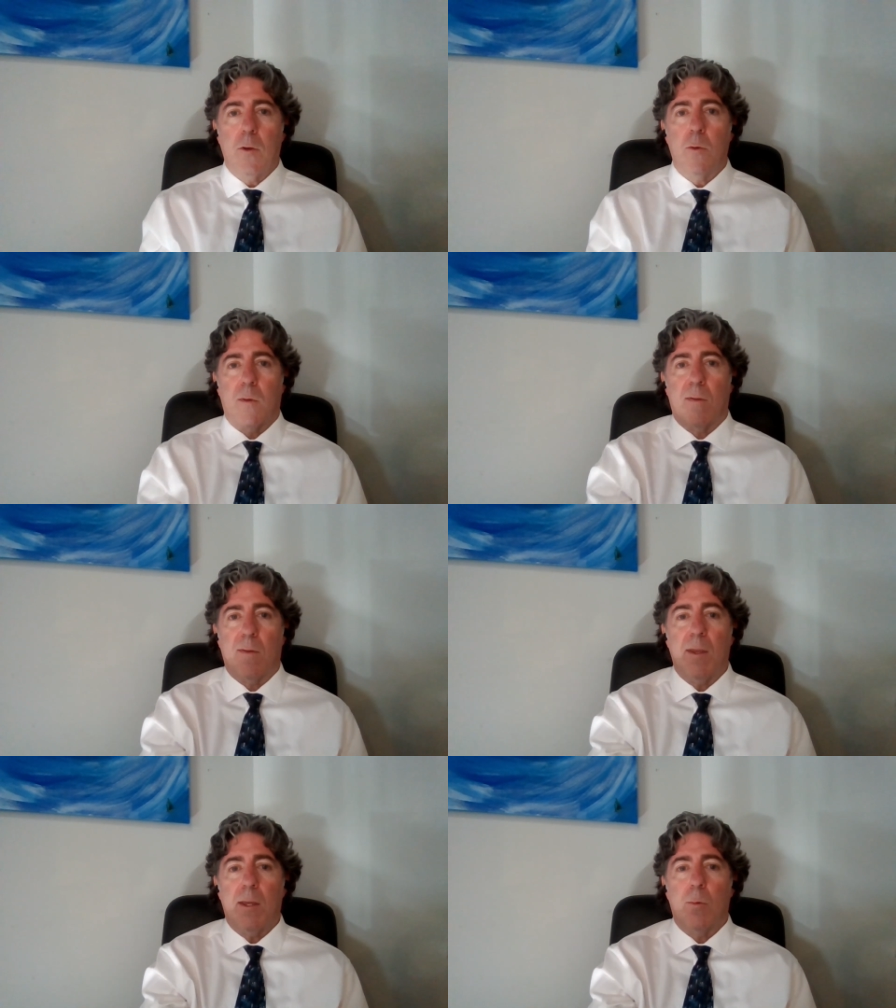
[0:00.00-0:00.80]
you to
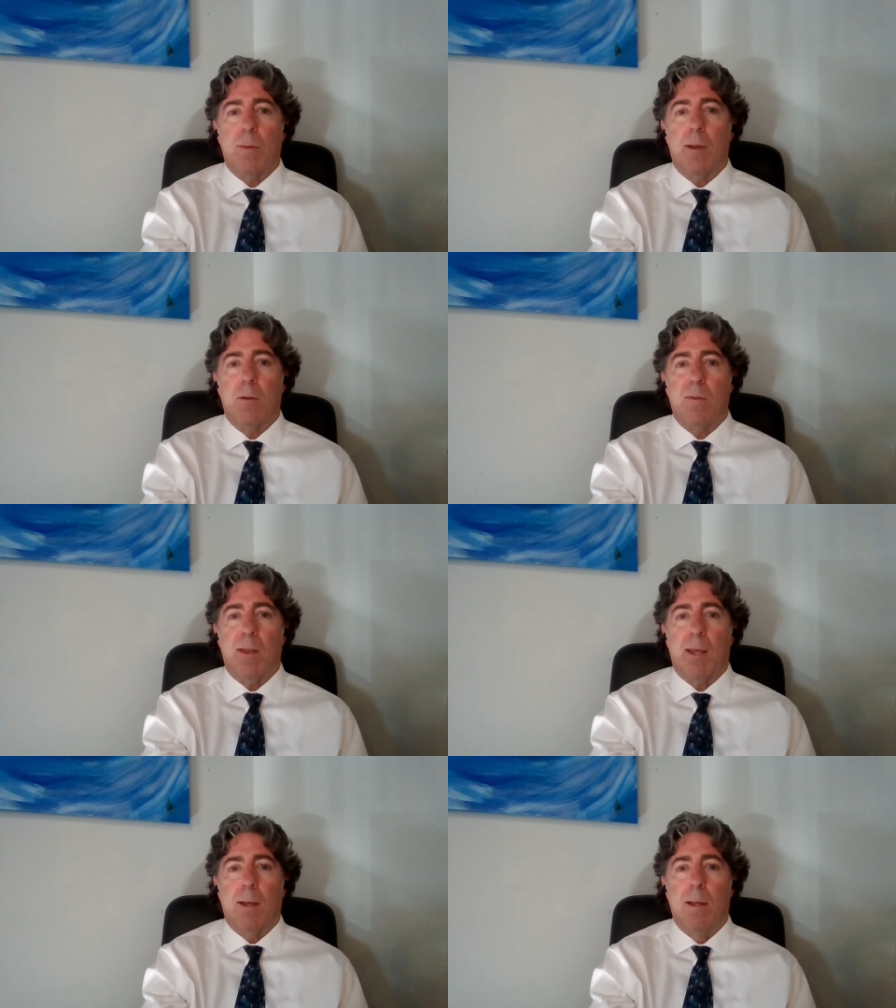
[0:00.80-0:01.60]
see what they're
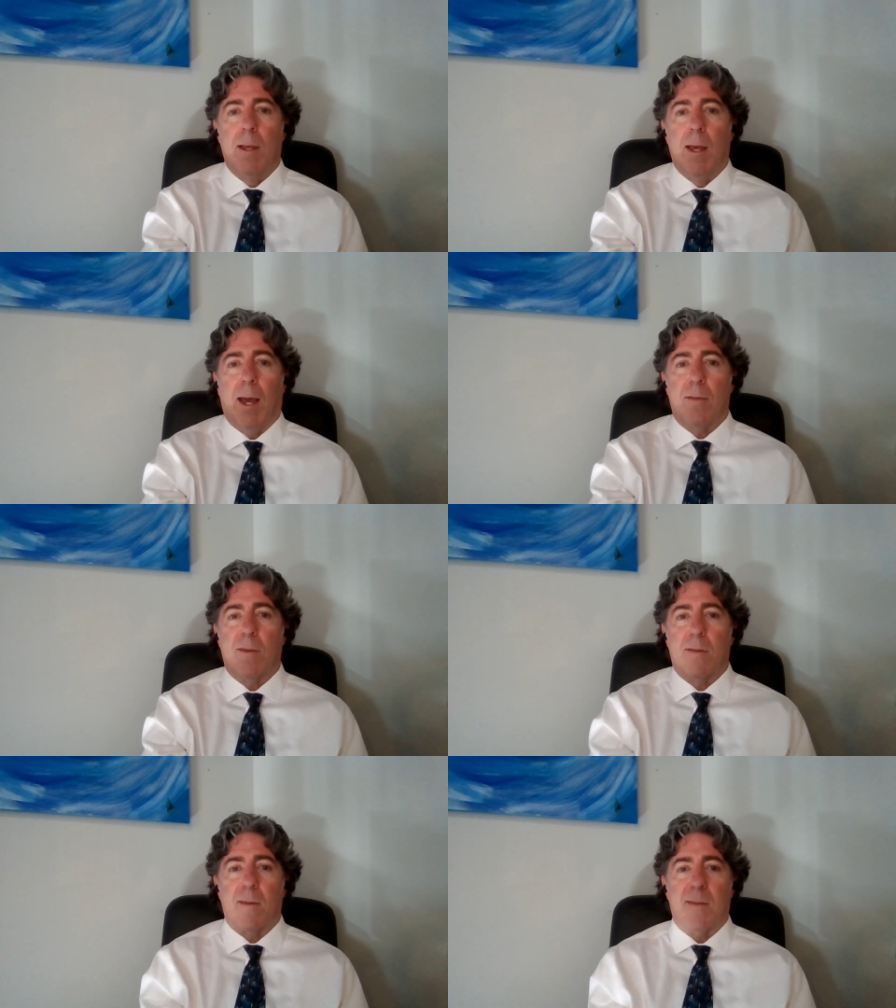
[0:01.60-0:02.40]
seeing. As
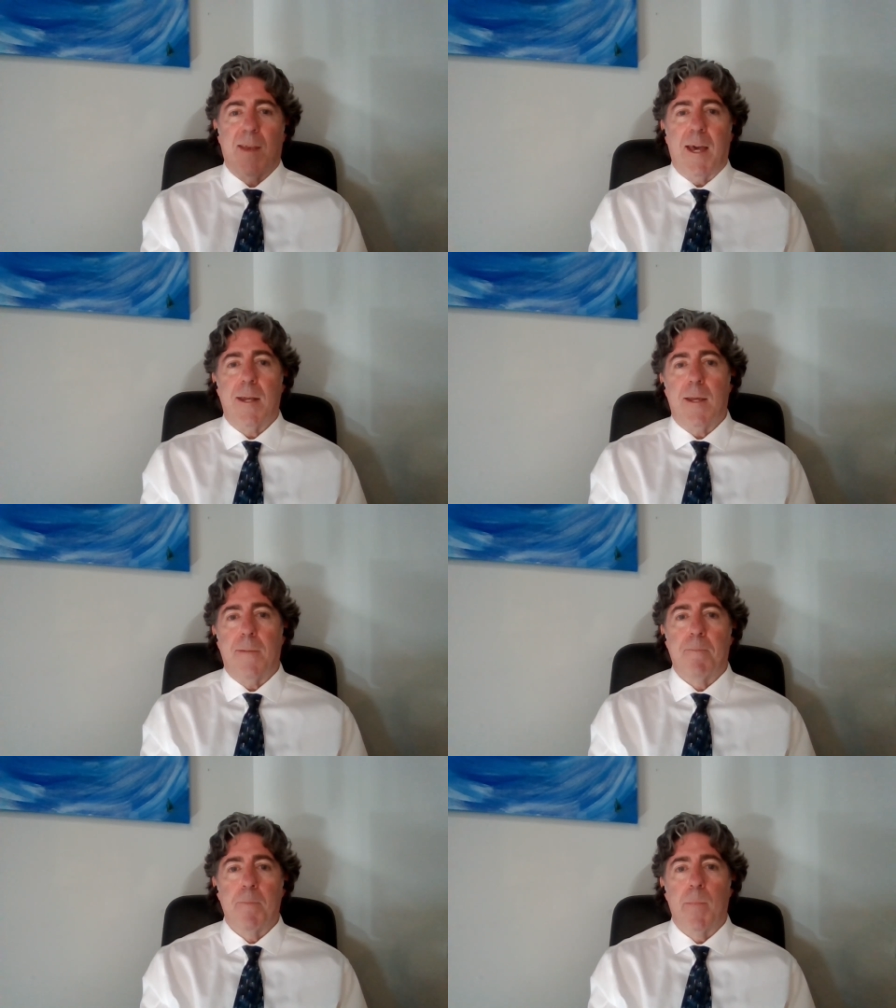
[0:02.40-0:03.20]
a society